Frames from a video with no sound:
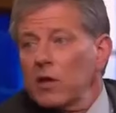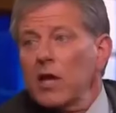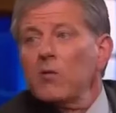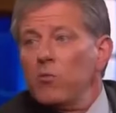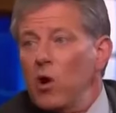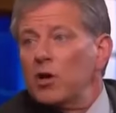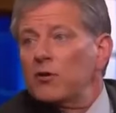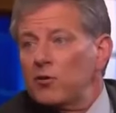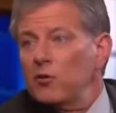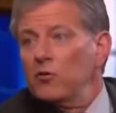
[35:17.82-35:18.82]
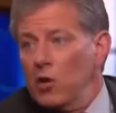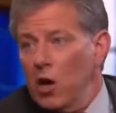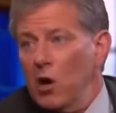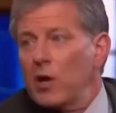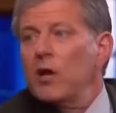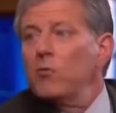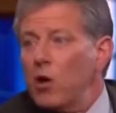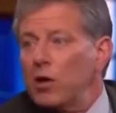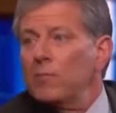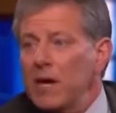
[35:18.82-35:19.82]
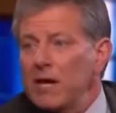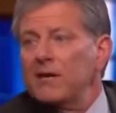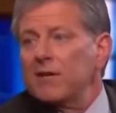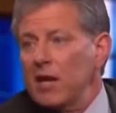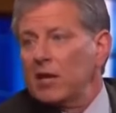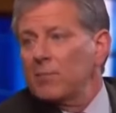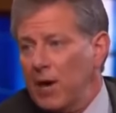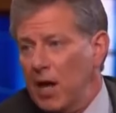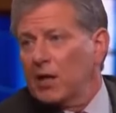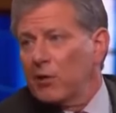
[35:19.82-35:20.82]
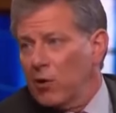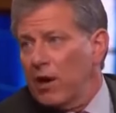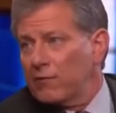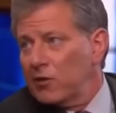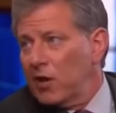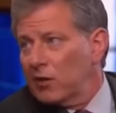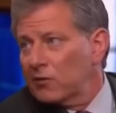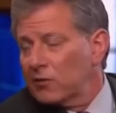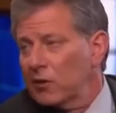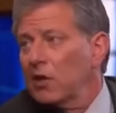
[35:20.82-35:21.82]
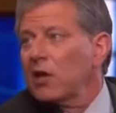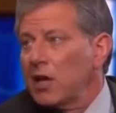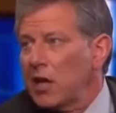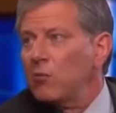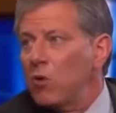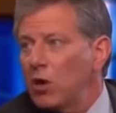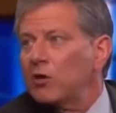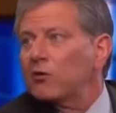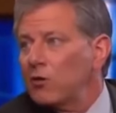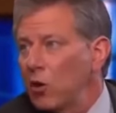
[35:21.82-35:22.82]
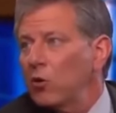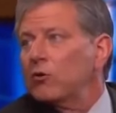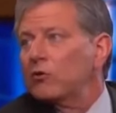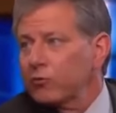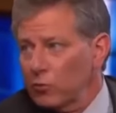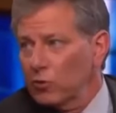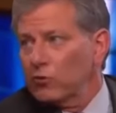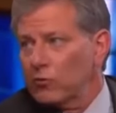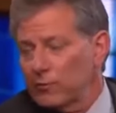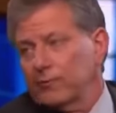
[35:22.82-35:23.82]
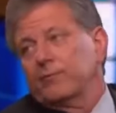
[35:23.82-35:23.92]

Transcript: He wanted to know. He wanted me to take a polygraph test. He wanted to know the truth.